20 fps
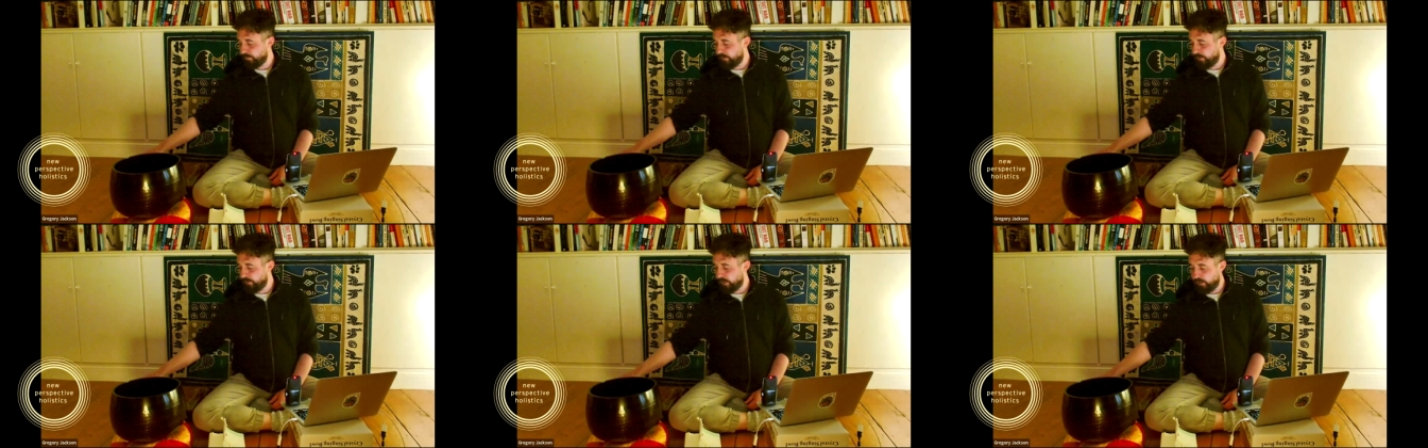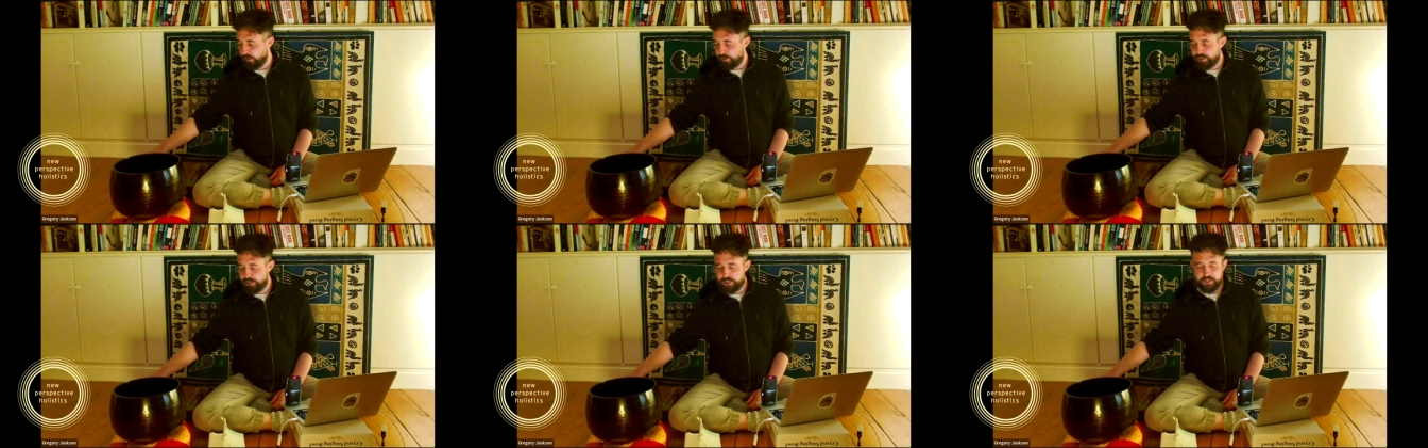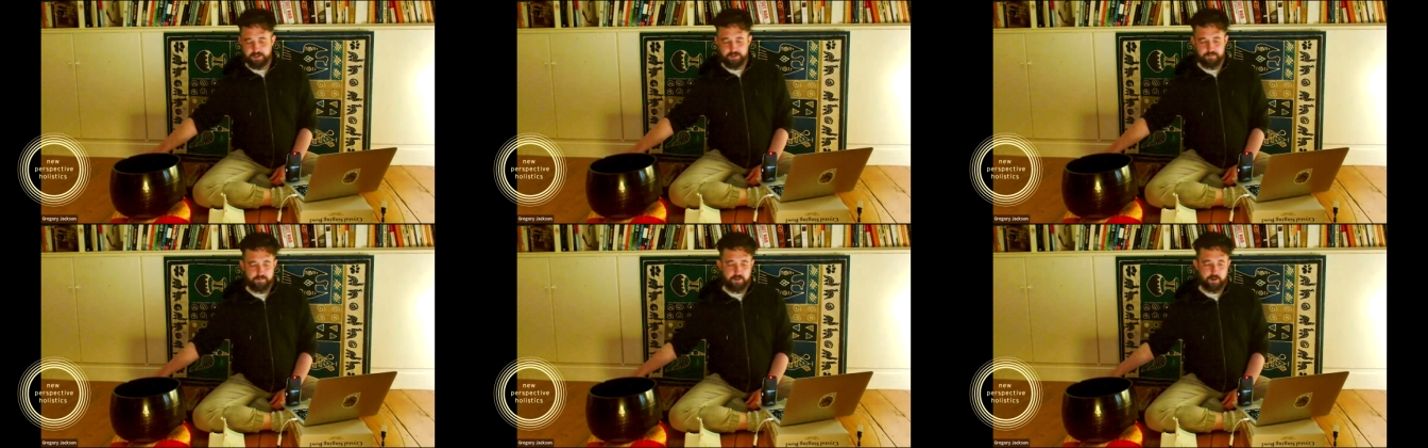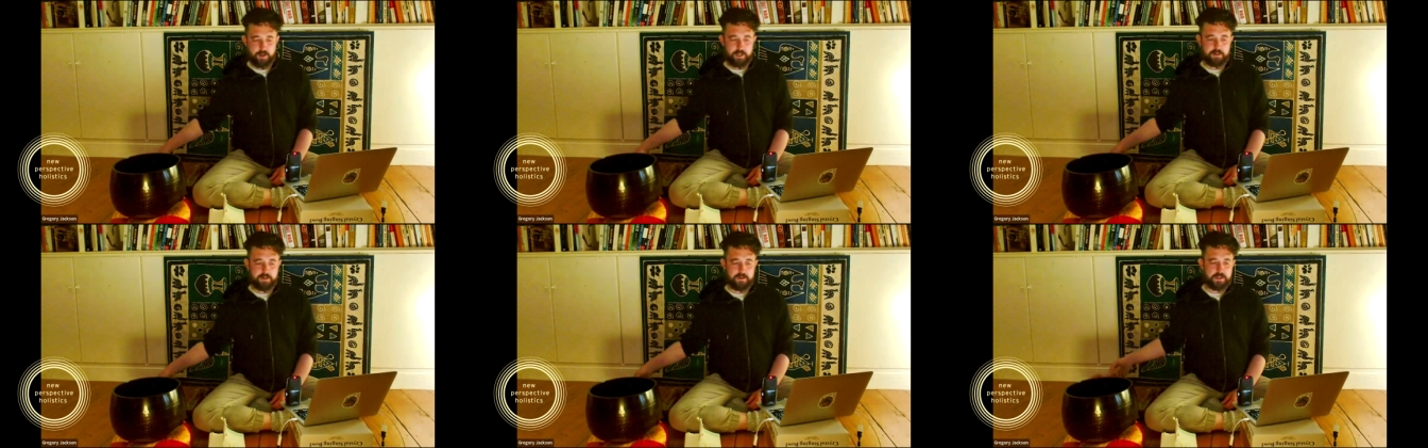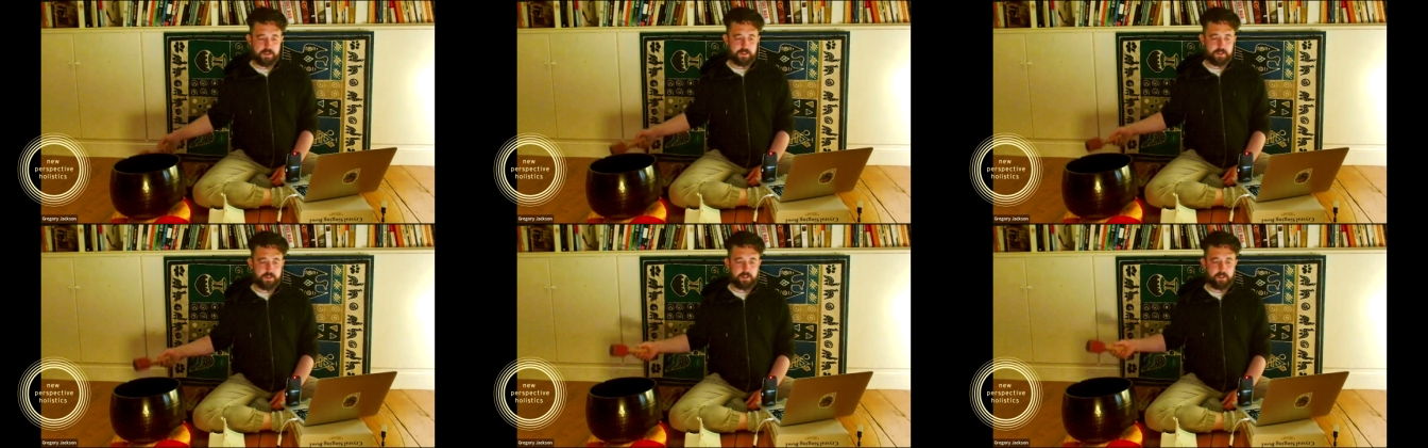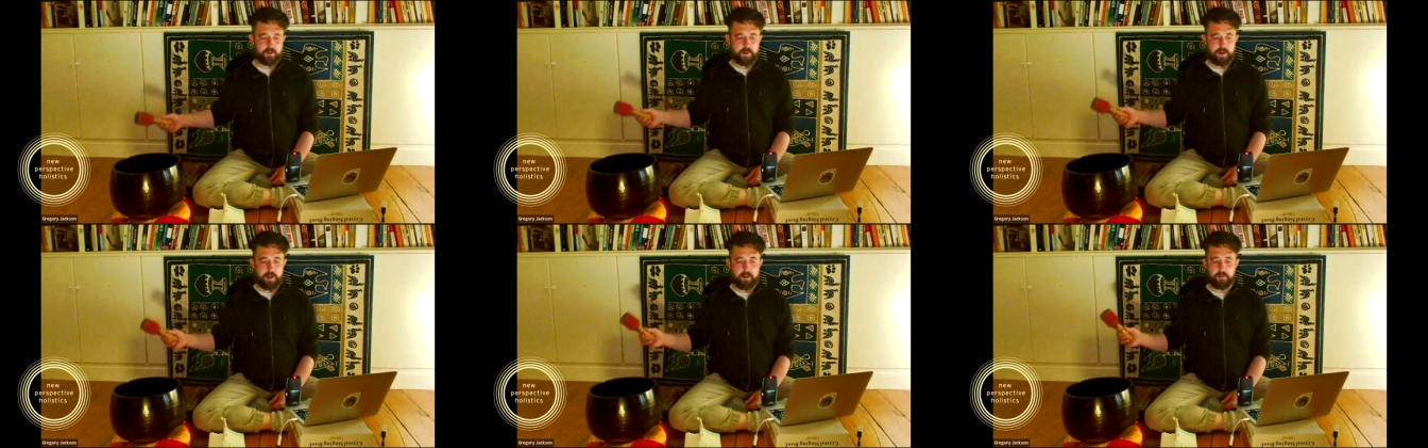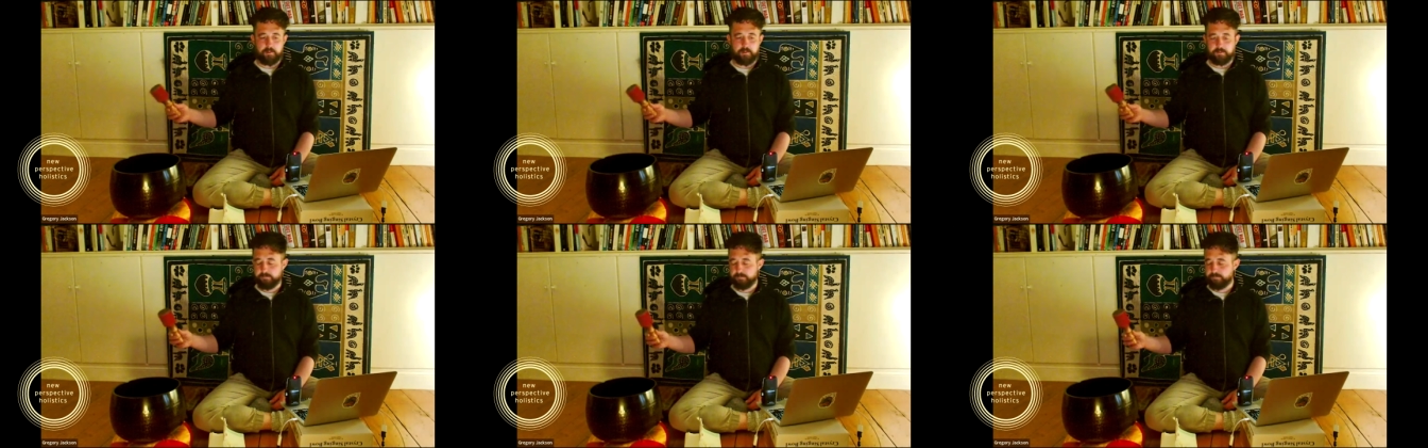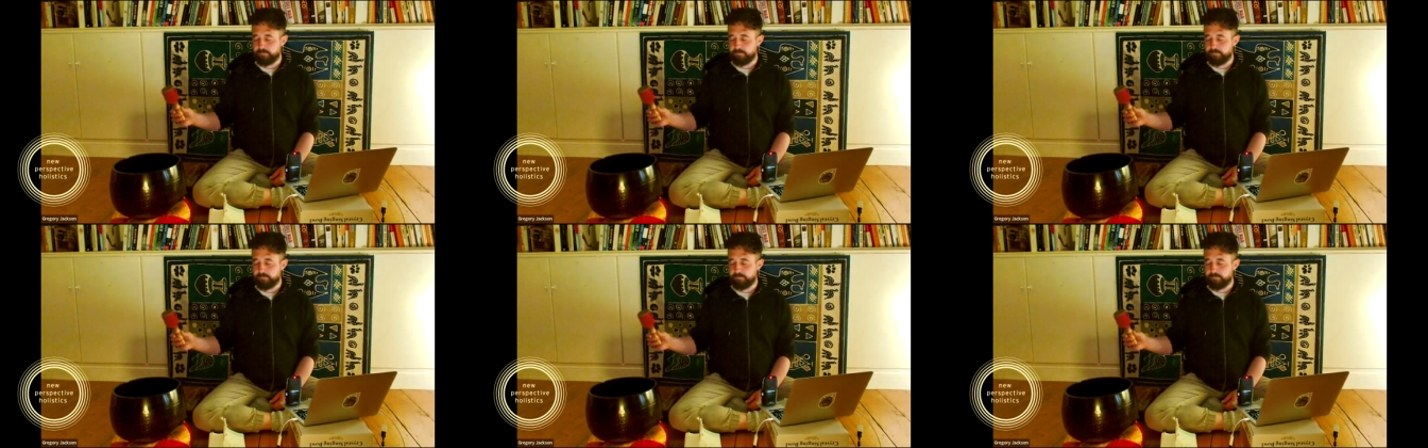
And I'll just invite the bell.